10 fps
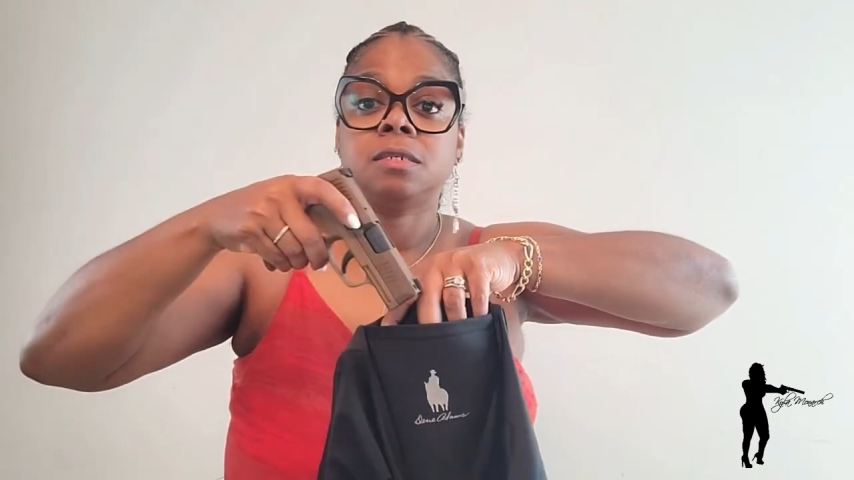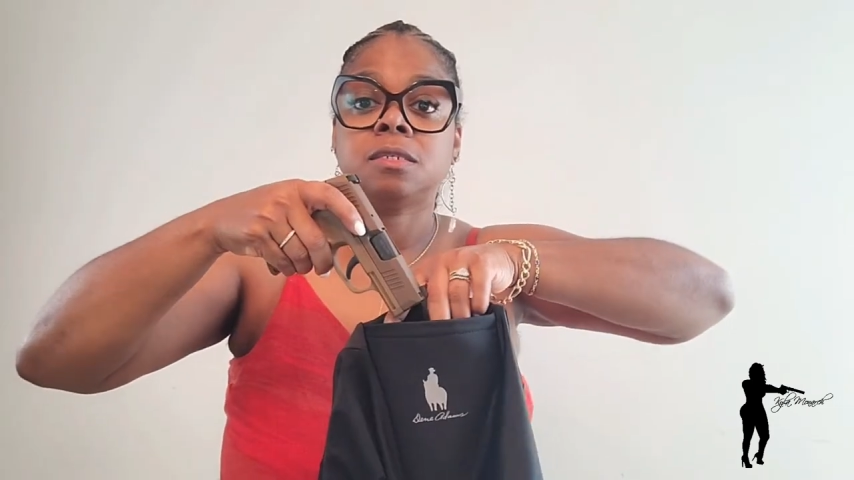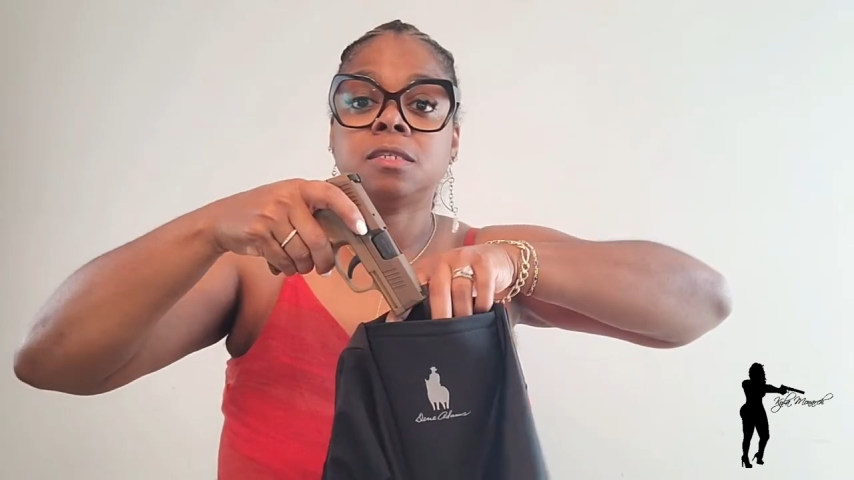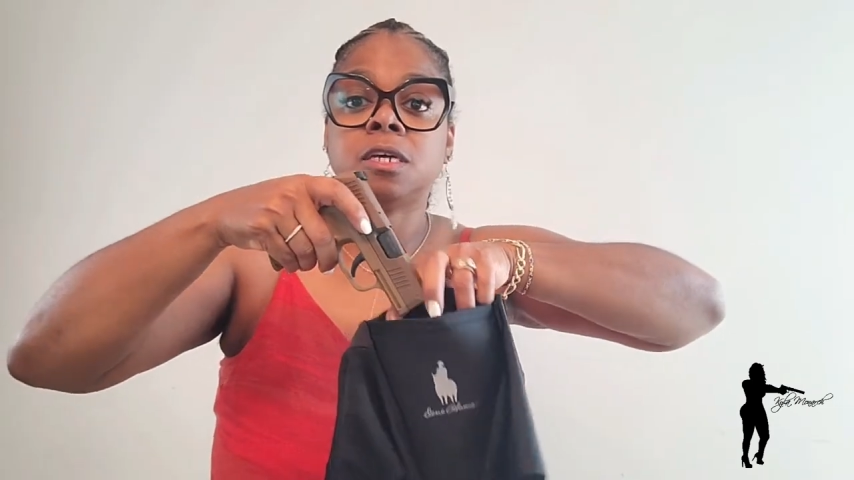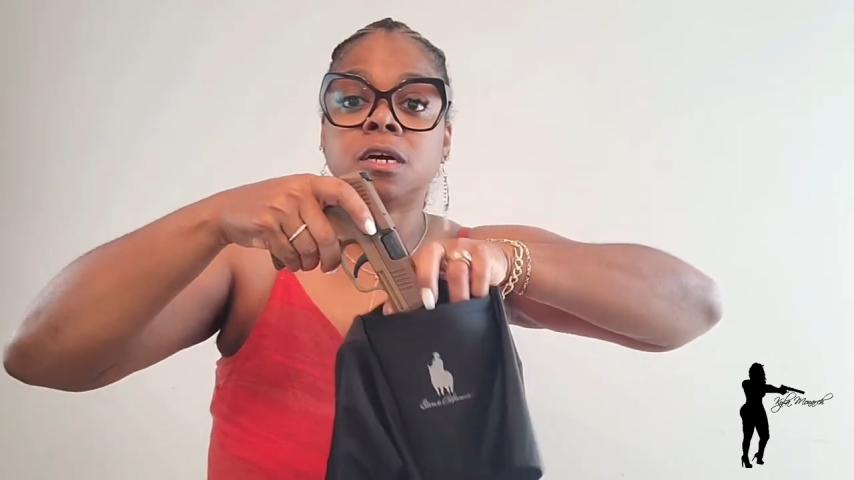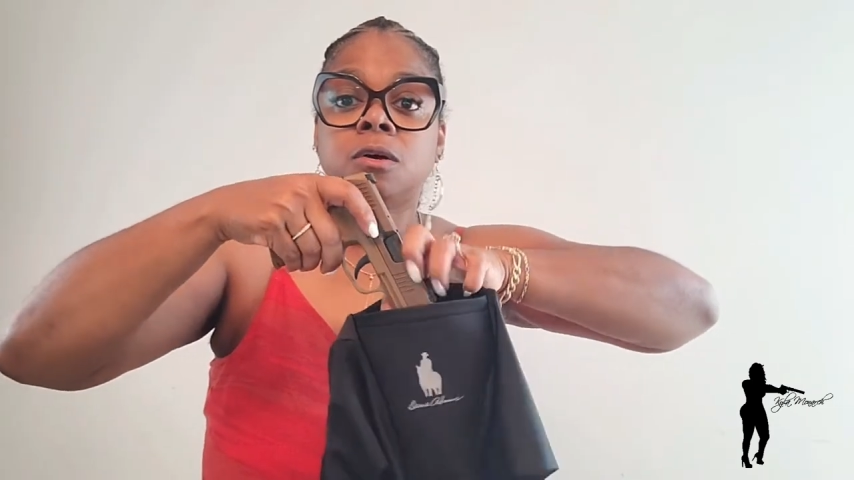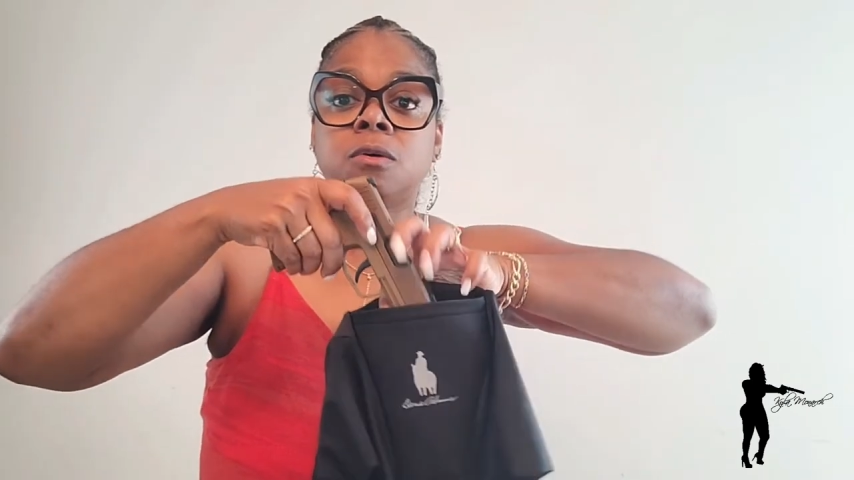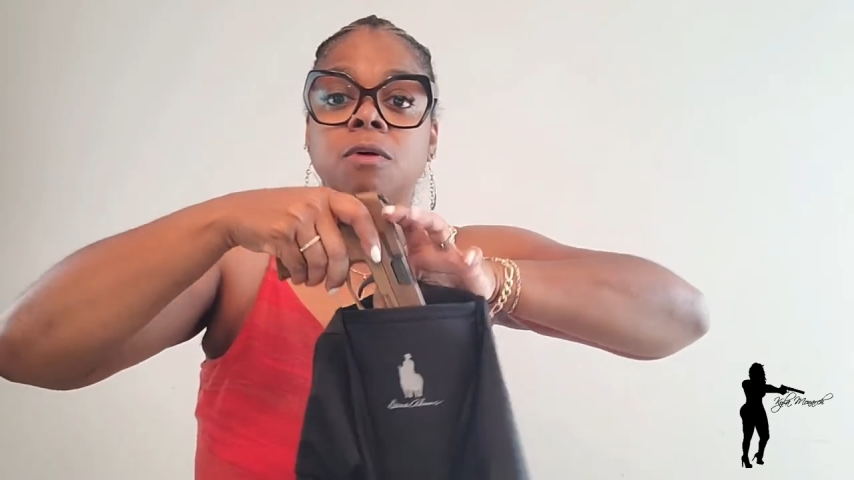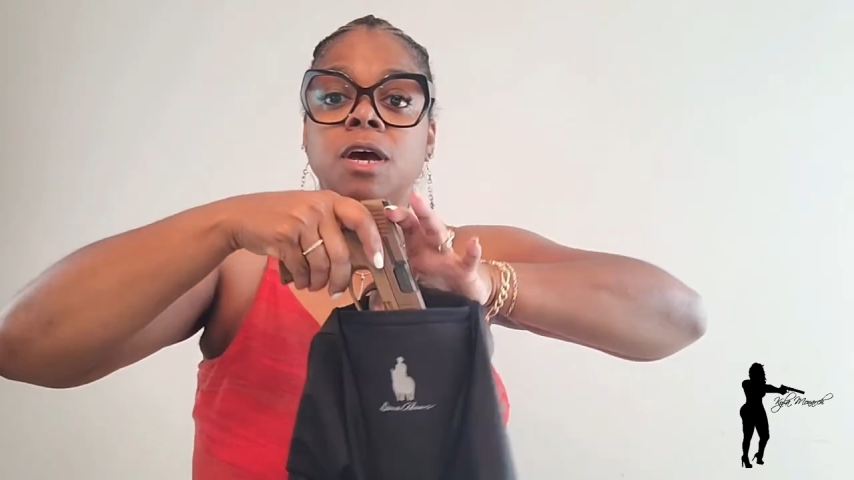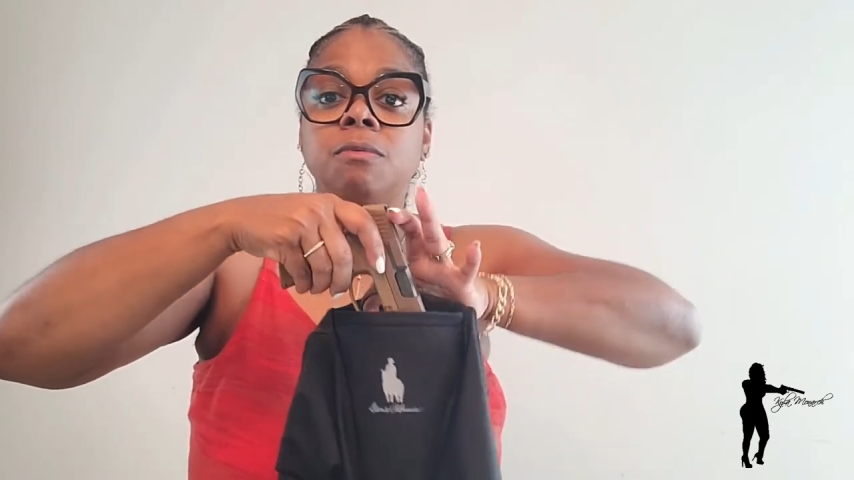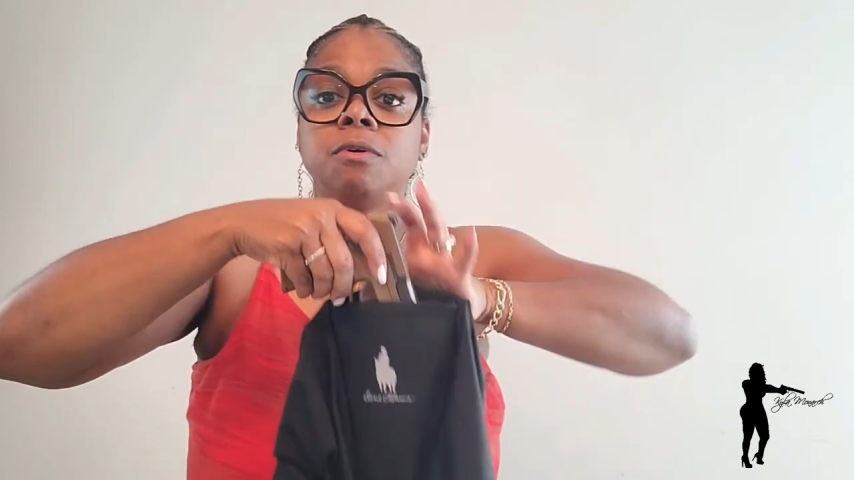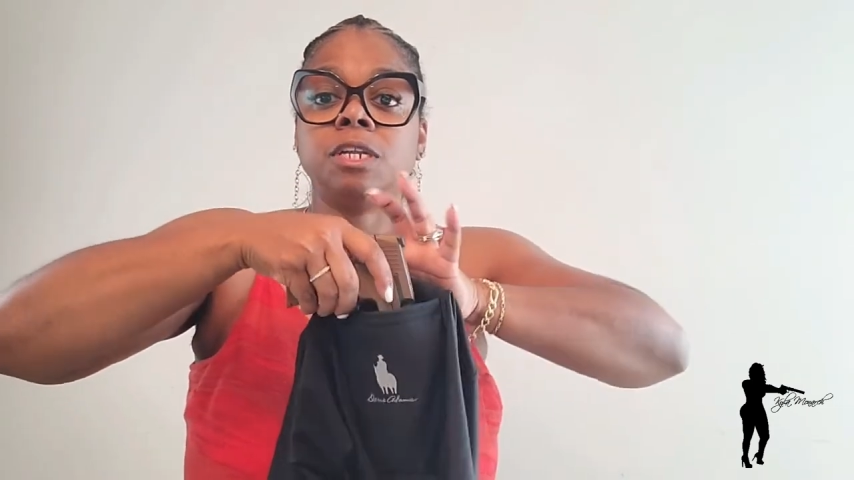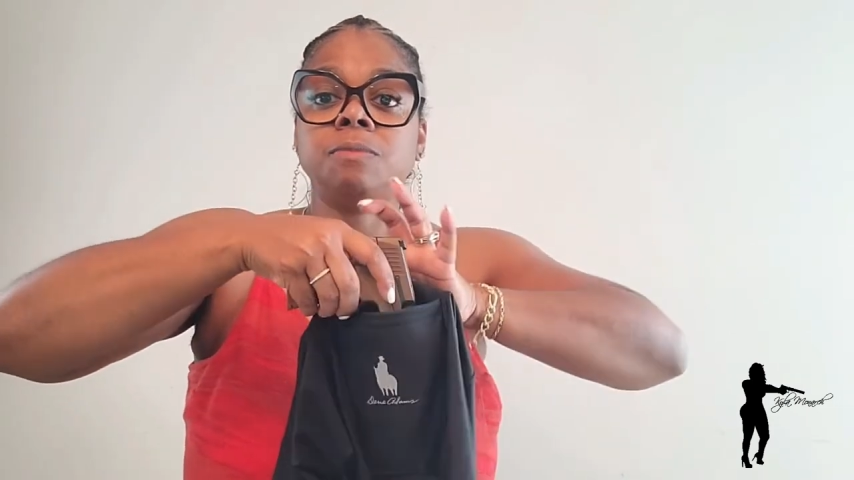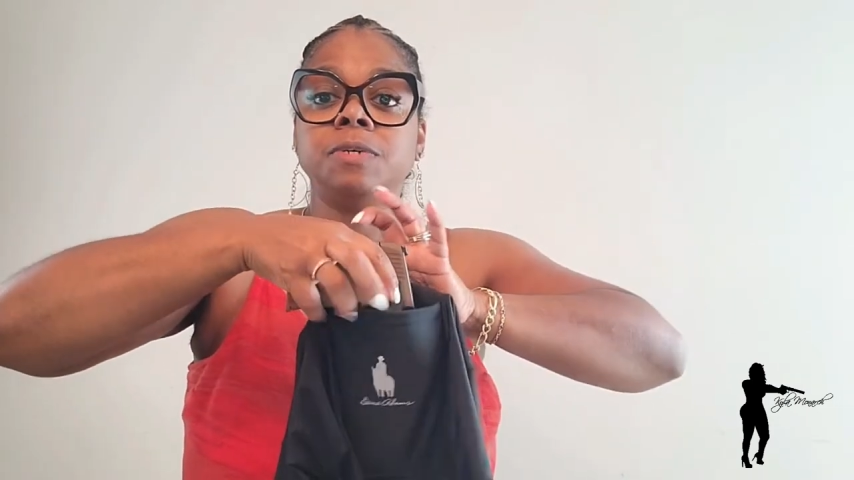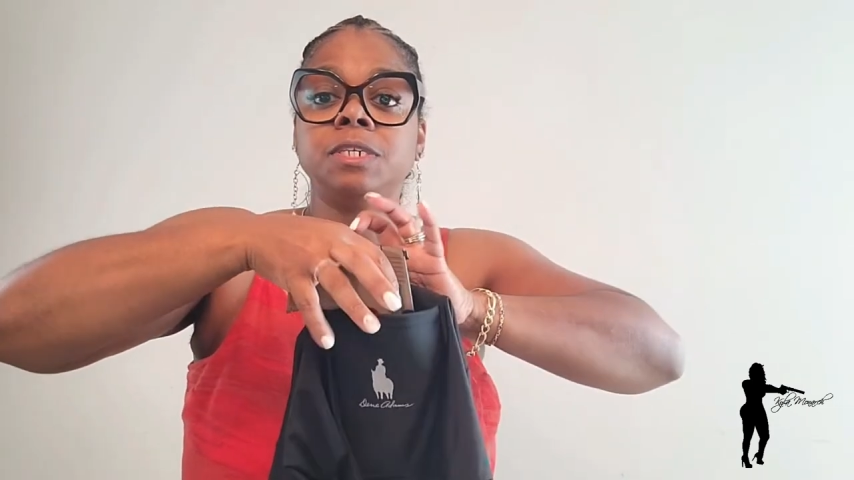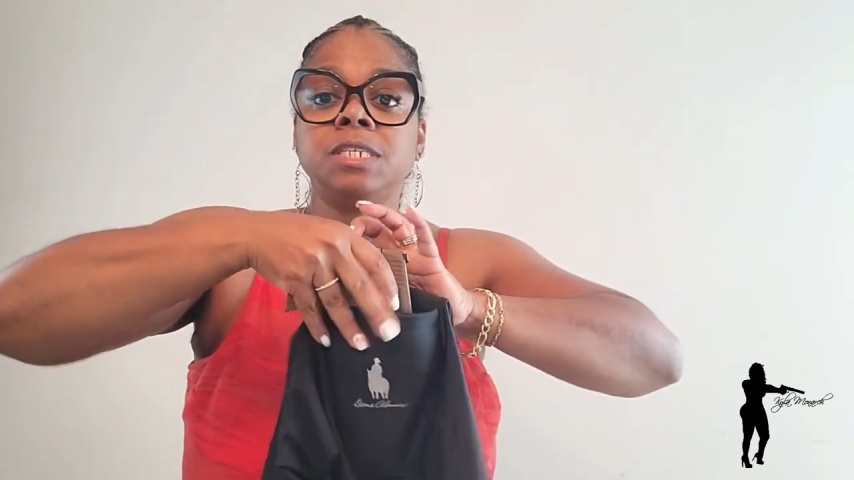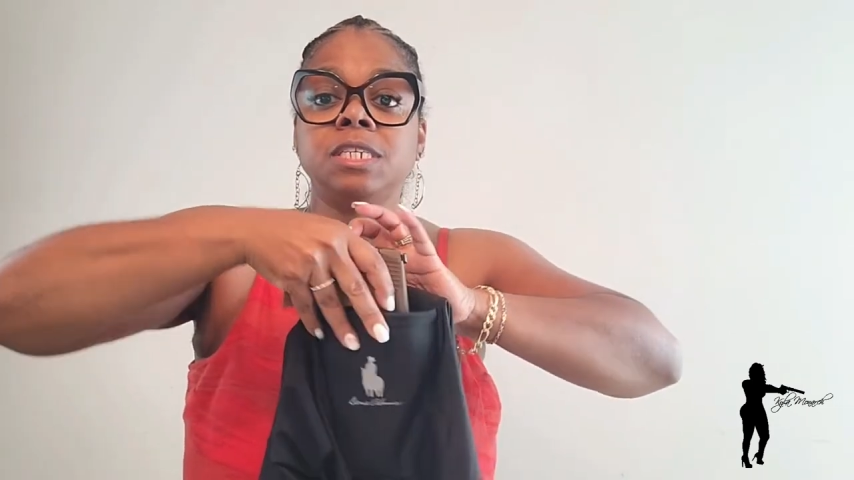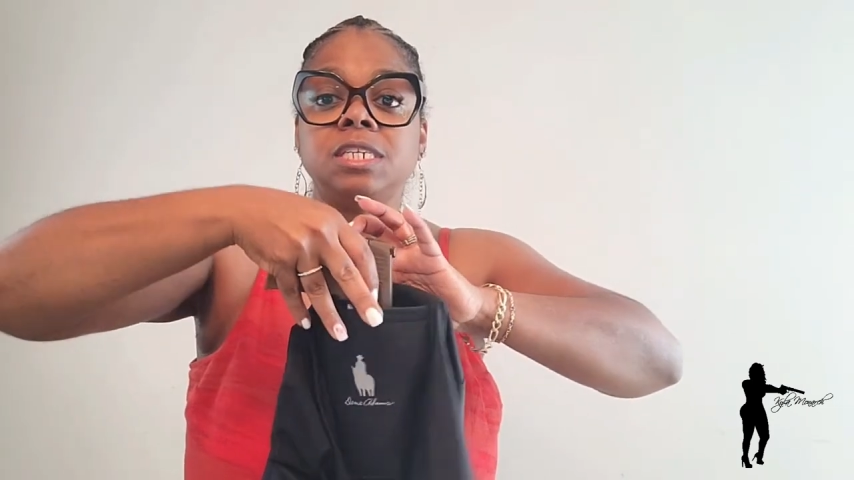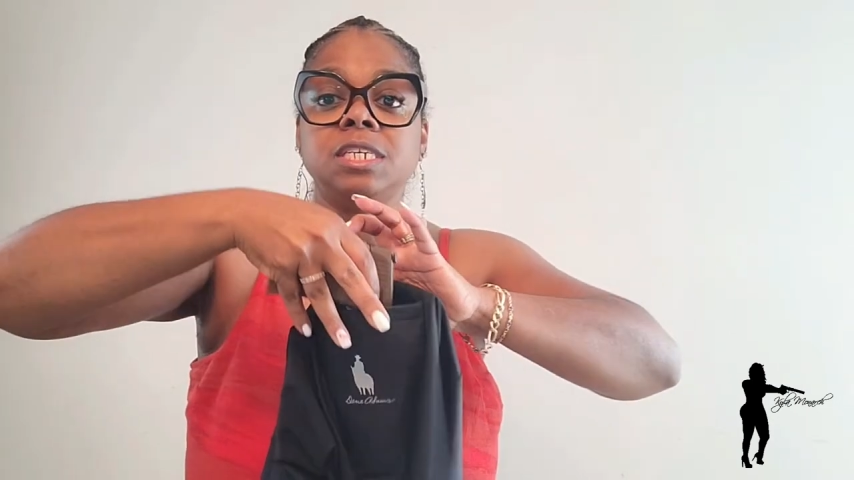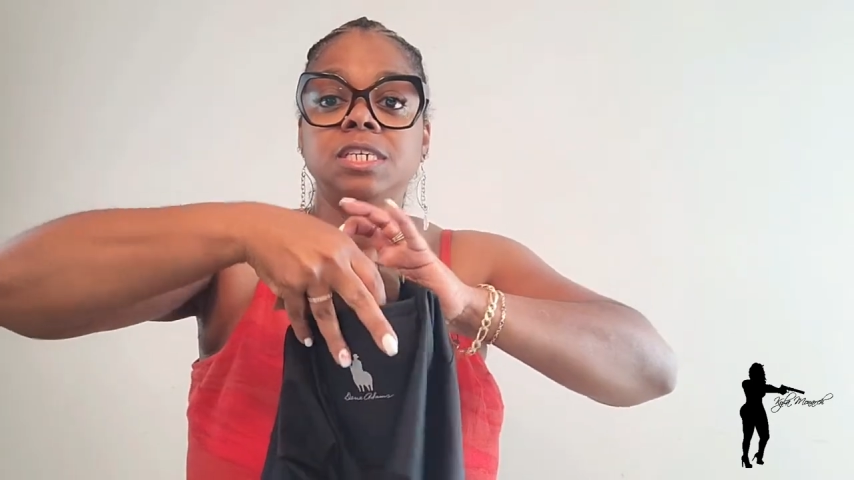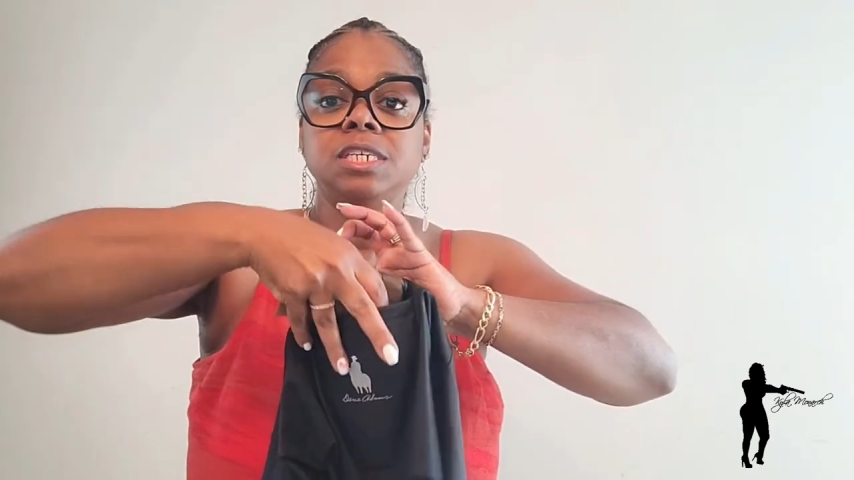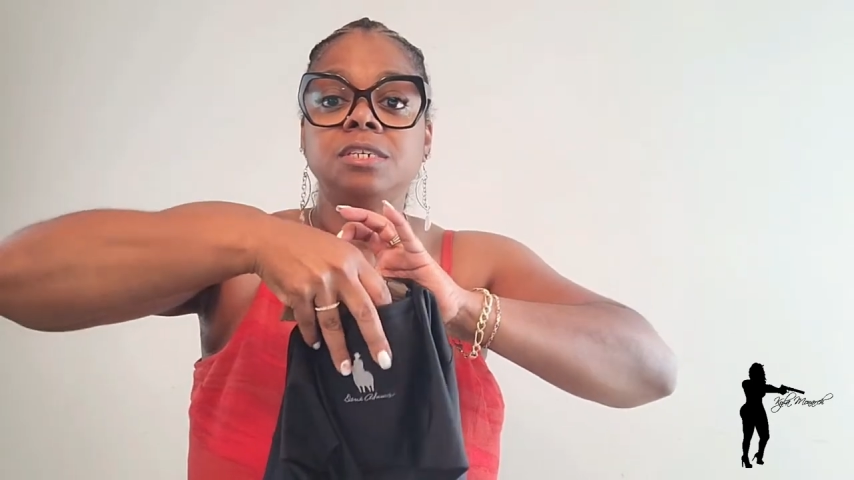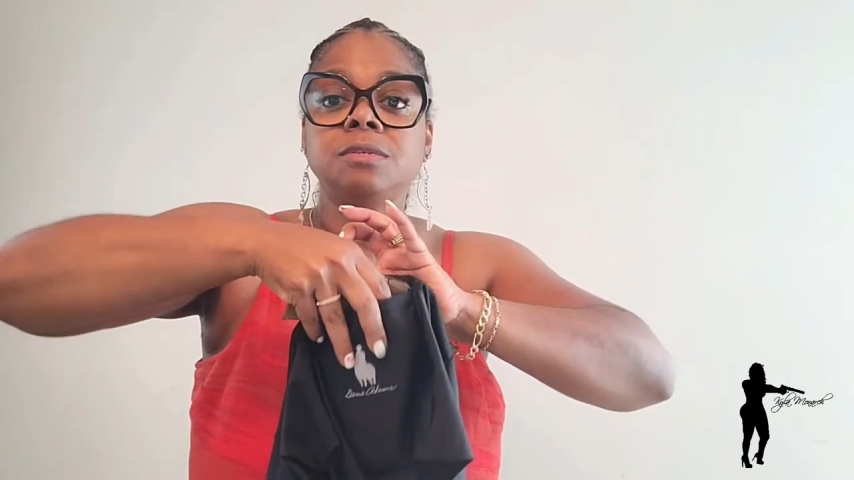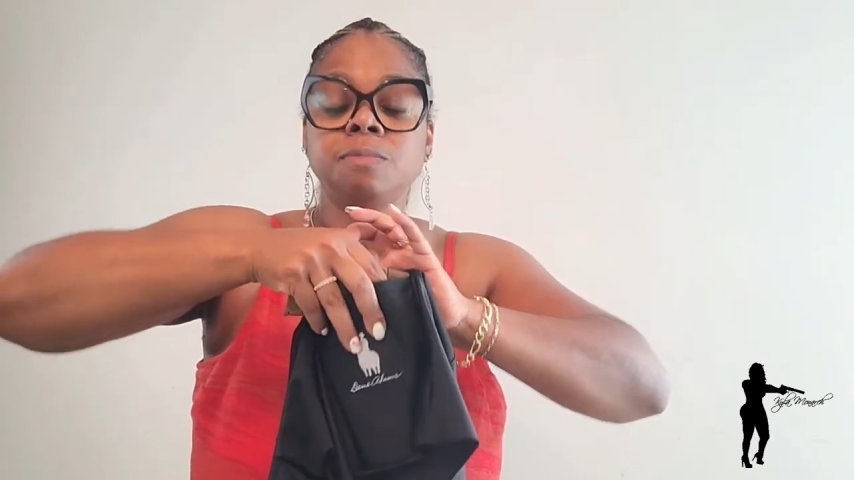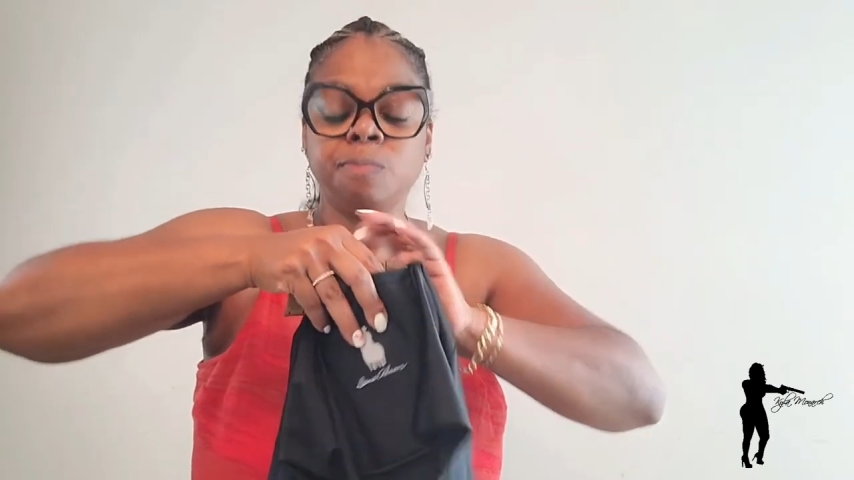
So I'm going to put it in here.